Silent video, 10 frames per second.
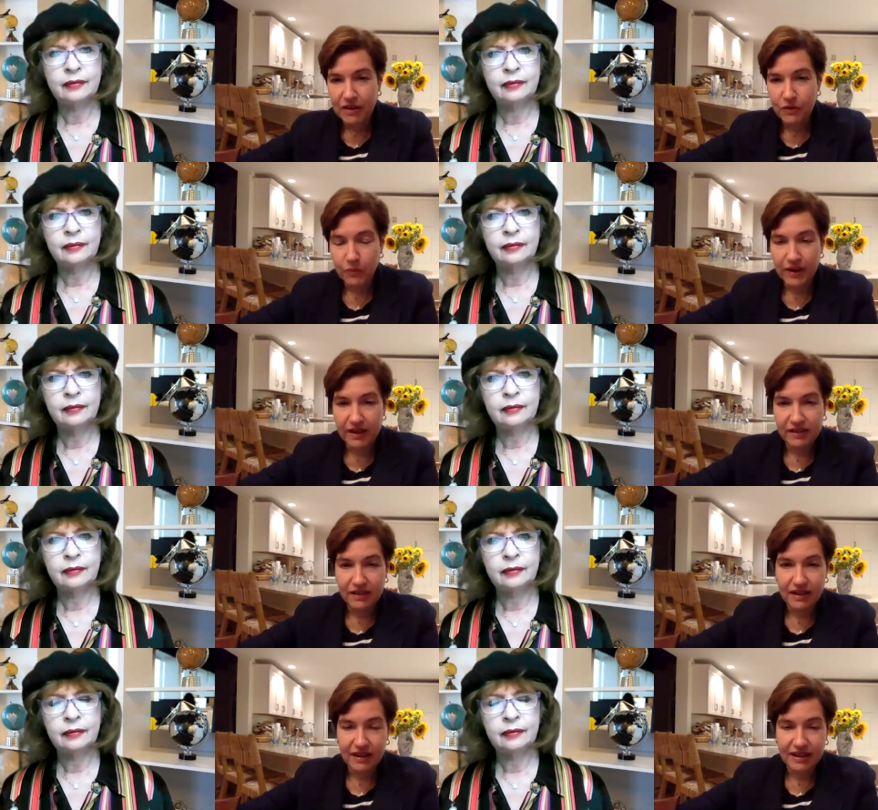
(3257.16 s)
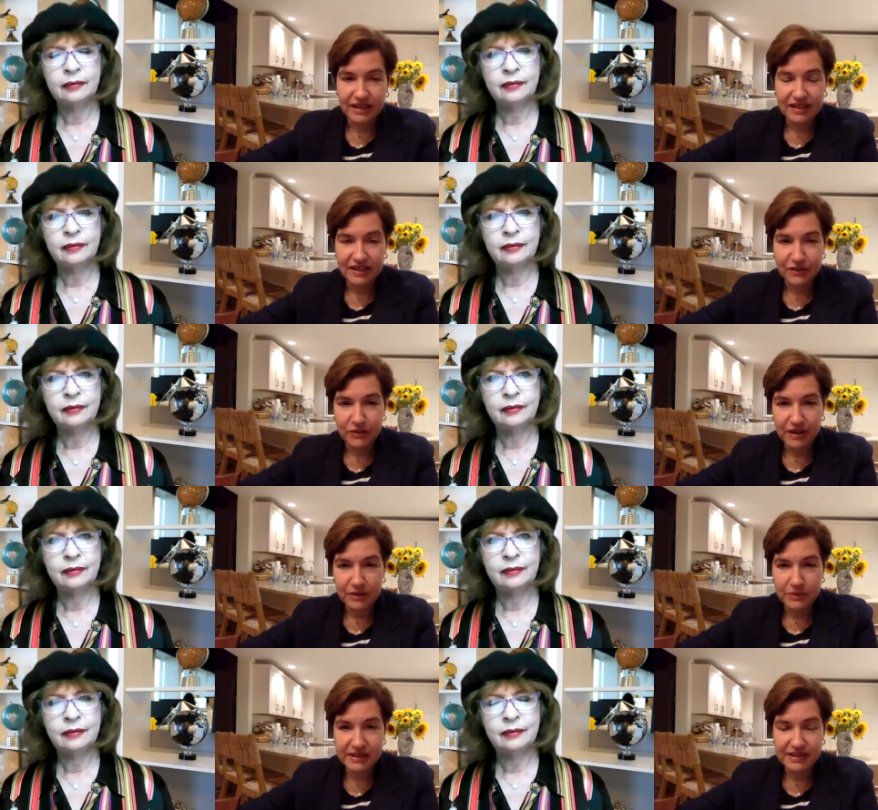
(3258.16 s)
Speaker 1: Well, uh, you know,
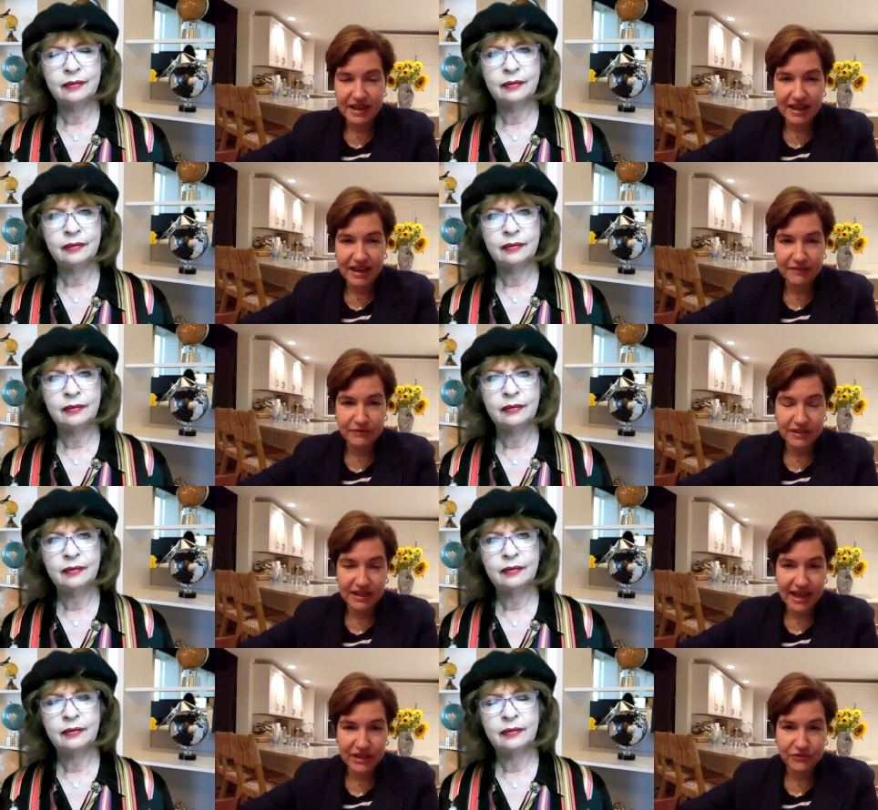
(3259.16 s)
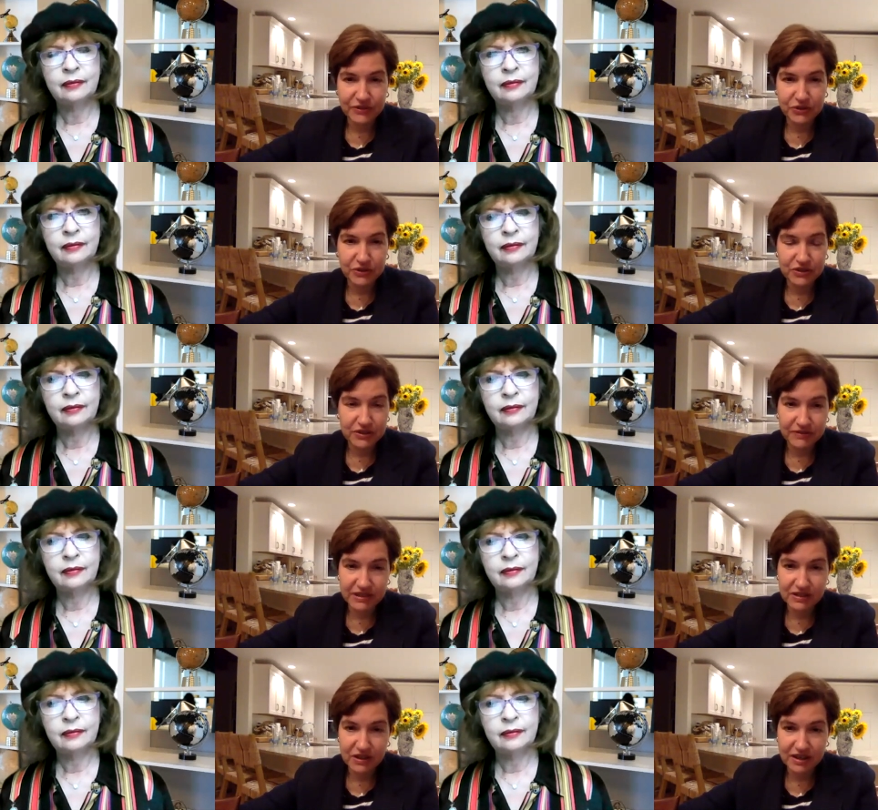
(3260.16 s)
I would say after the last few years, if
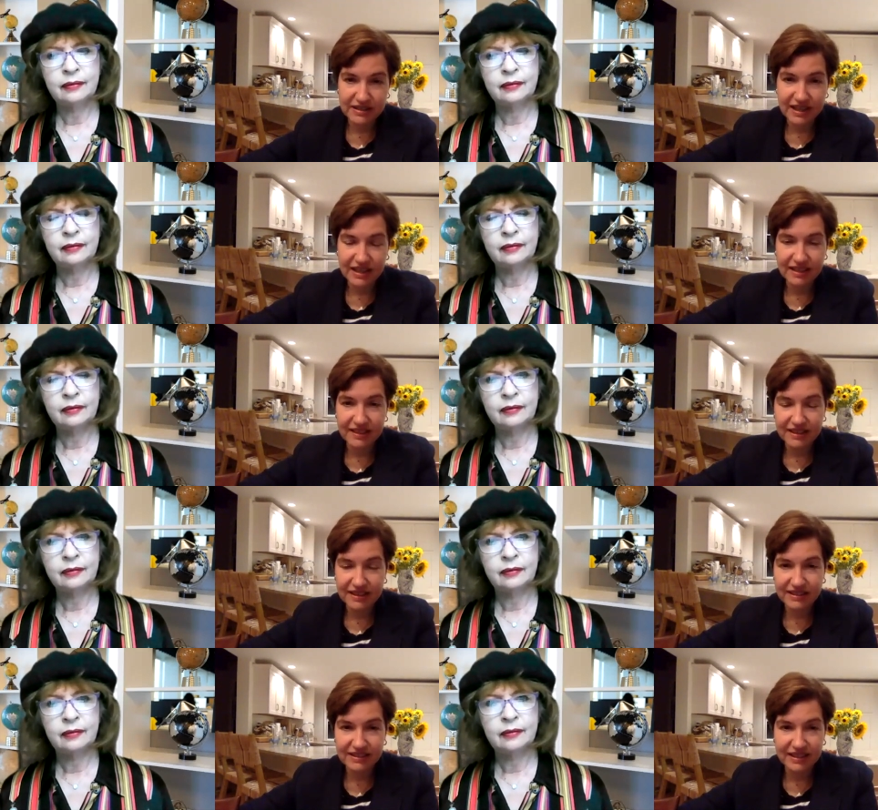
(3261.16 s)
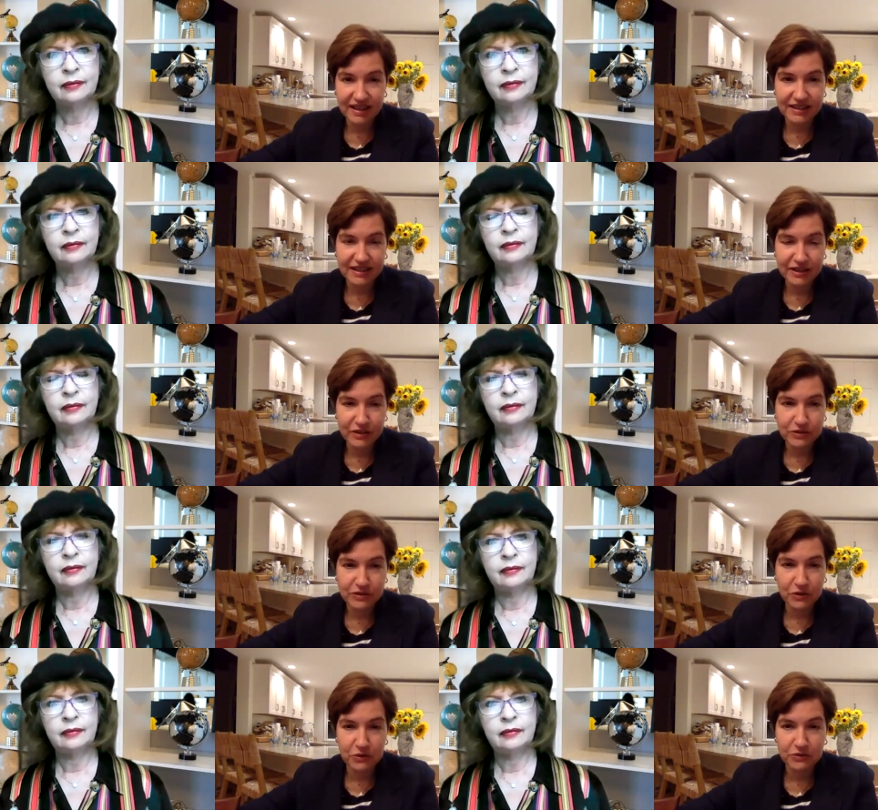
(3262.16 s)
it's taught us anything, it's, uh, you know,
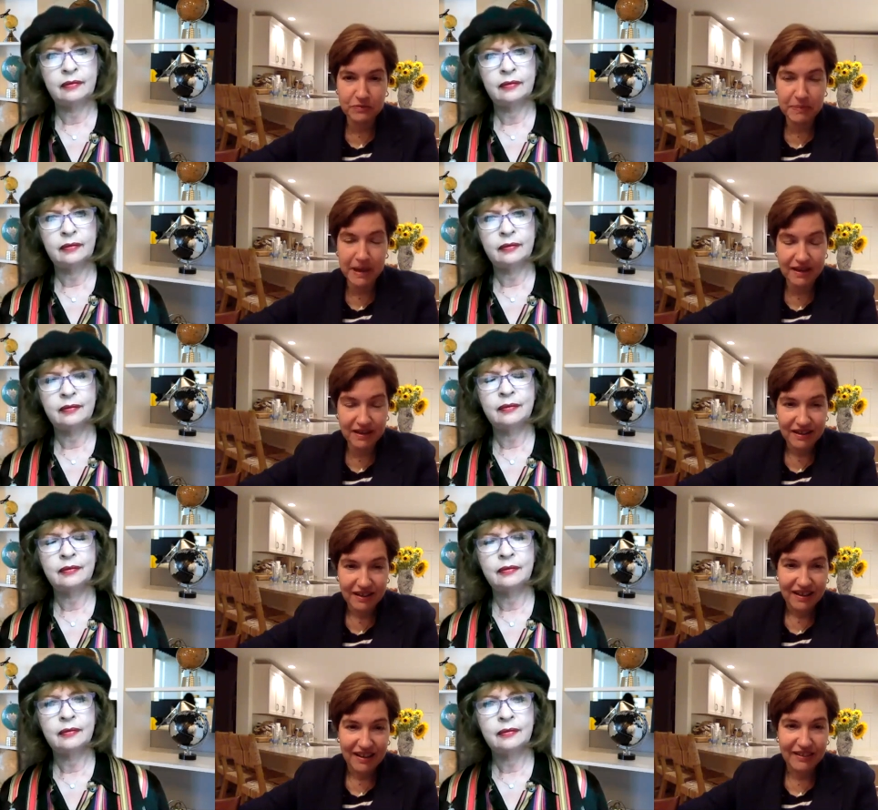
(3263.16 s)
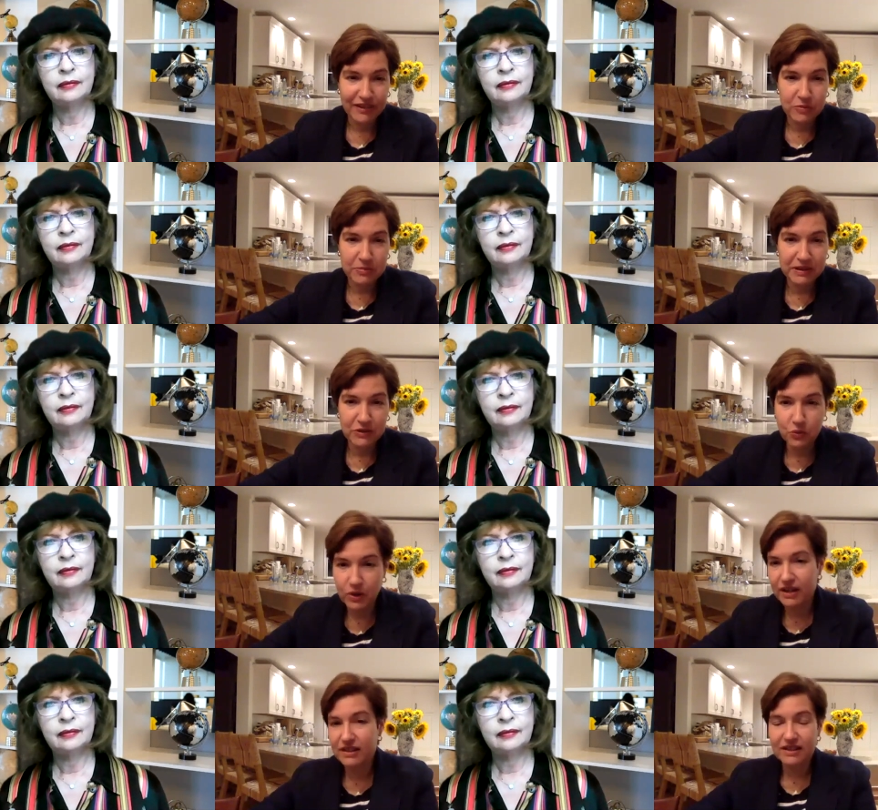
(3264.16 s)
don't bet on there being
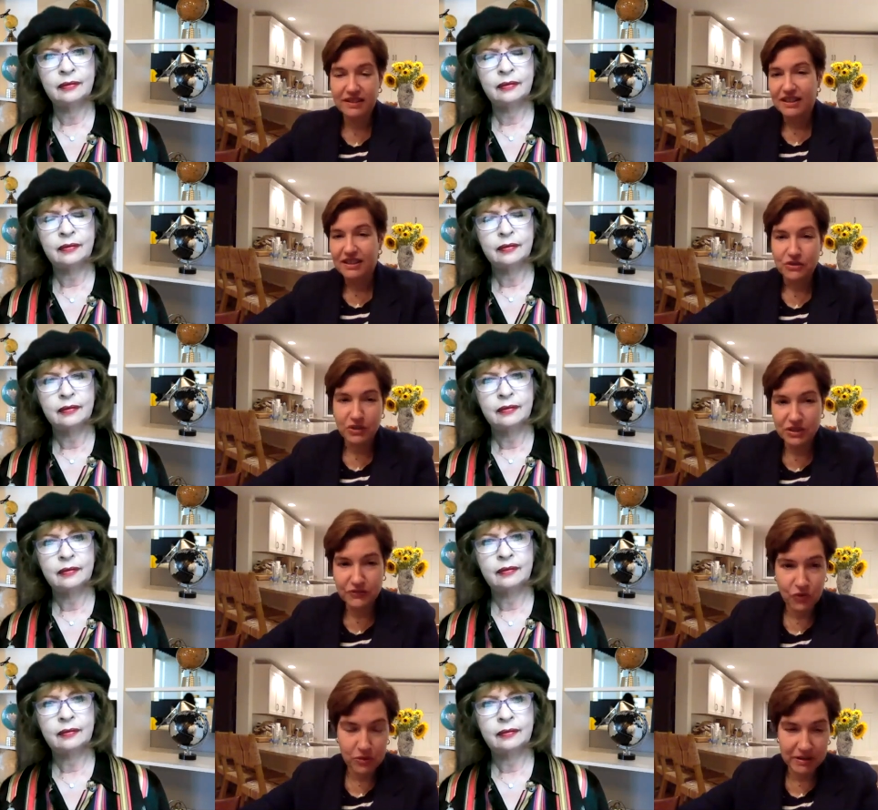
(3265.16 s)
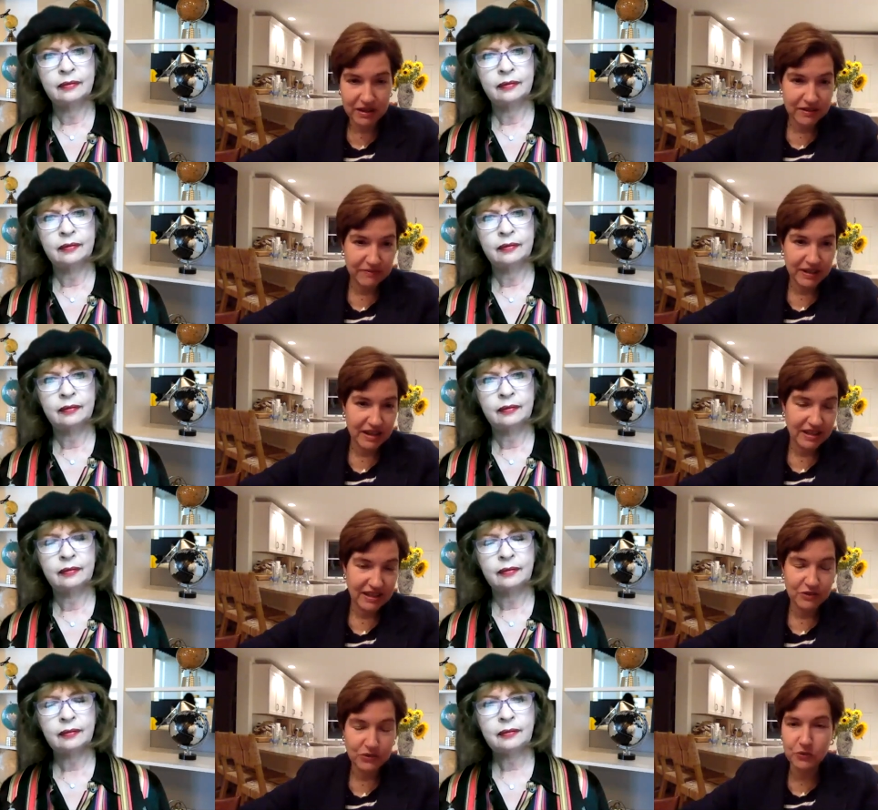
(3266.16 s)
one transformative, like,
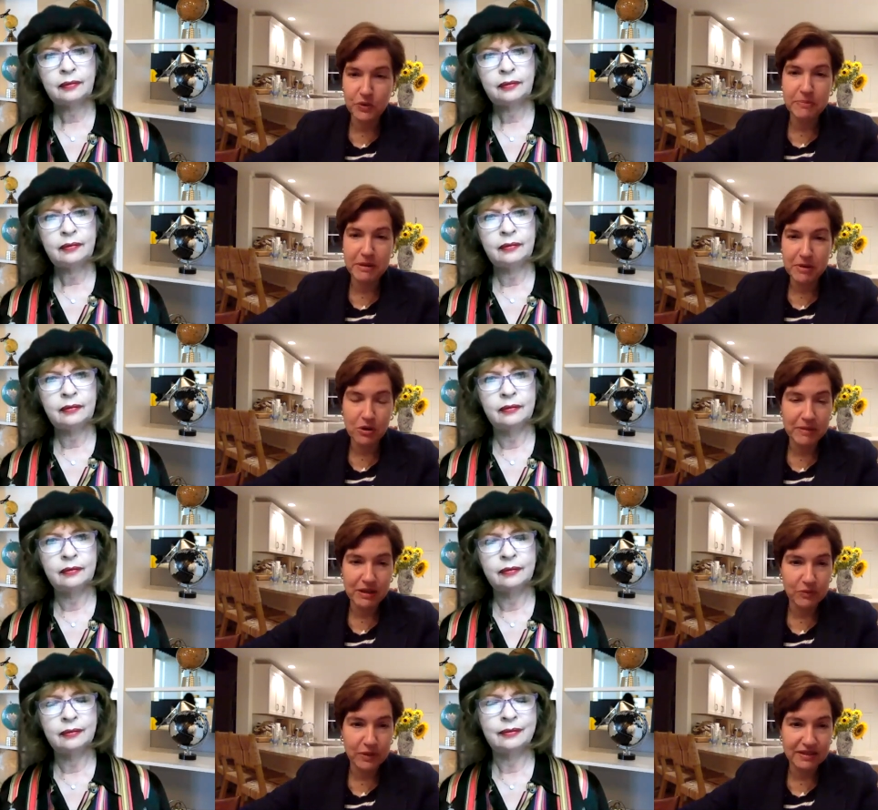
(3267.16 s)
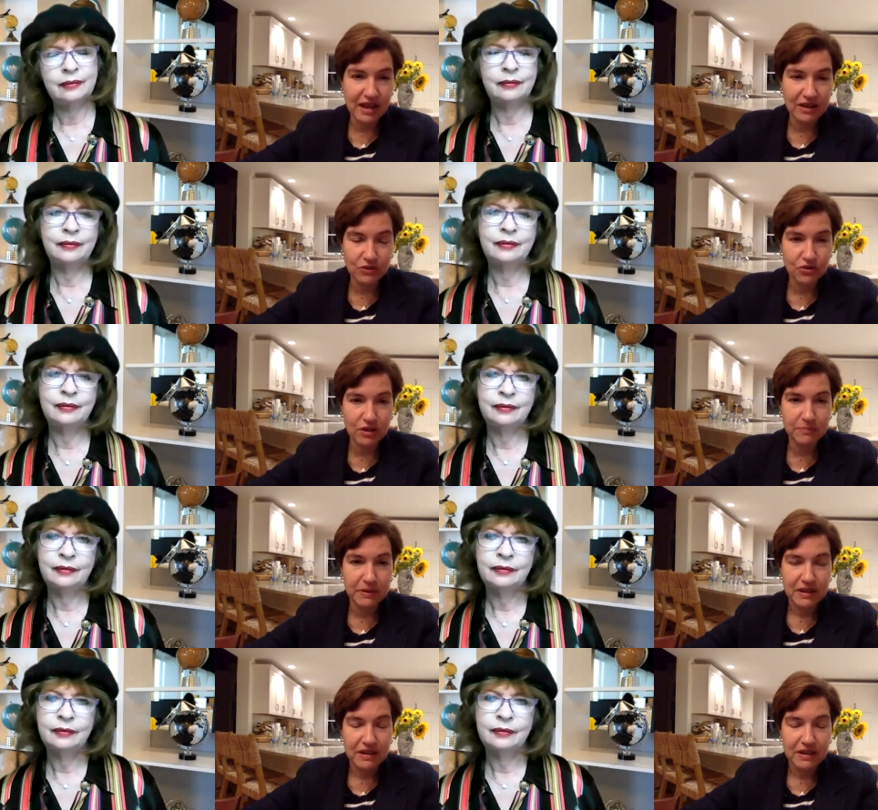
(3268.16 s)
you know, sweeping moment when Donald Trump,